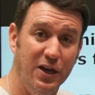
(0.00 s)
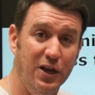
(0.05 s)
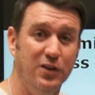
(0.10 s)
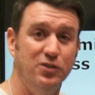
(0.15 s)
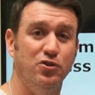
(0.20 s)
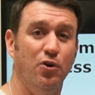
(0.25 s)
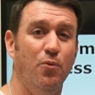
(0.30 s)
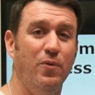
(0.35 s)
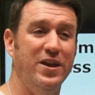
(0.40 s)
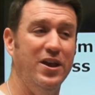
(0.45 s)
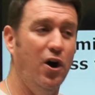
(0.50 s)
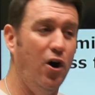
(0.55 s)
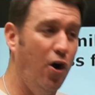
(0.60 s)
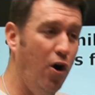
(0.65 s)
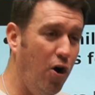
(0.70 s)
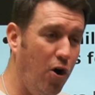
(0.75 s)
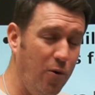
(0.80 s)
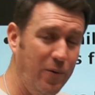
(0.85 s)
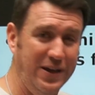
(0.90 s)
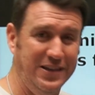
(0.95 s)
So we
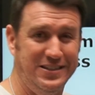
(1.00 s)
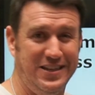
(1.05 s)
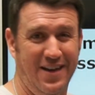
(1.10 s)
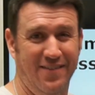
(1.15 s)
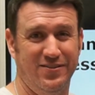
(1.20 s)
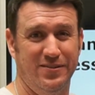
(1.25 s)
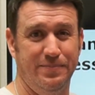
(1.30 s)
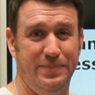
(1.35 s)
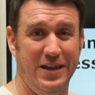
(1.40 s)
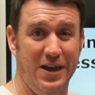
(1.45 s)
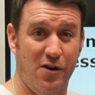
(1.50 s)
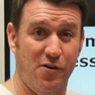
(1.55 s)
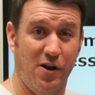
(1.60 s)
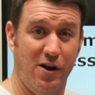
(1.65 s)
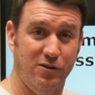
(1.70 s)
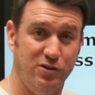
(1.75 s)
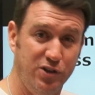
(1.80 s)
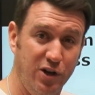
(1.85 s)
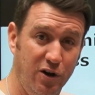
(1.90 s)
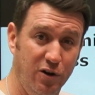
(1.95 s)
always have to be on
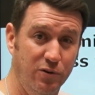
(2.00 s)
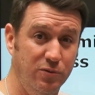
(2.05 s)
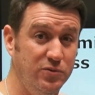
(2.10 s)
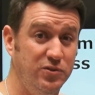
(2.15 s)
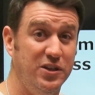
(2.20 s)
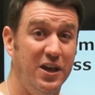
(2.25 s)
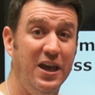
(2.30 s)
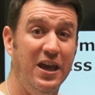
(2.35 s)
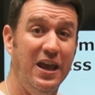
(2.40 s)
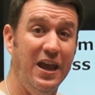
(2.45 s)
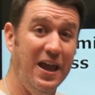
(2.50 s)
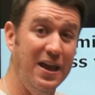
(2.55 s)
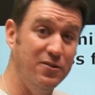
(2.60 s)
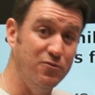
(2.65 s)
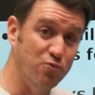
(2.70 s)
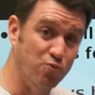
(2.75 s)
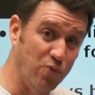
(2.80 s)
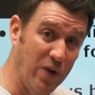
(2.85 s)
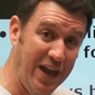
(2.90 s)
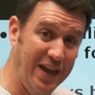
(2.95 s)
our toes
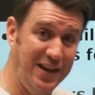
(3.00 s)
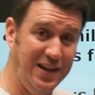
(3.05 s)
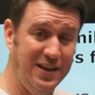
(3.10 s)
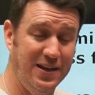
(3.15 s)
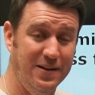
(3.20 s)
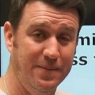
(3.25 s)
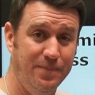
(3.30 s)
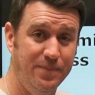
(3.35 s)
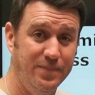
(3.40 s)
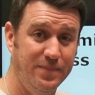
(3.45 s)
and ready,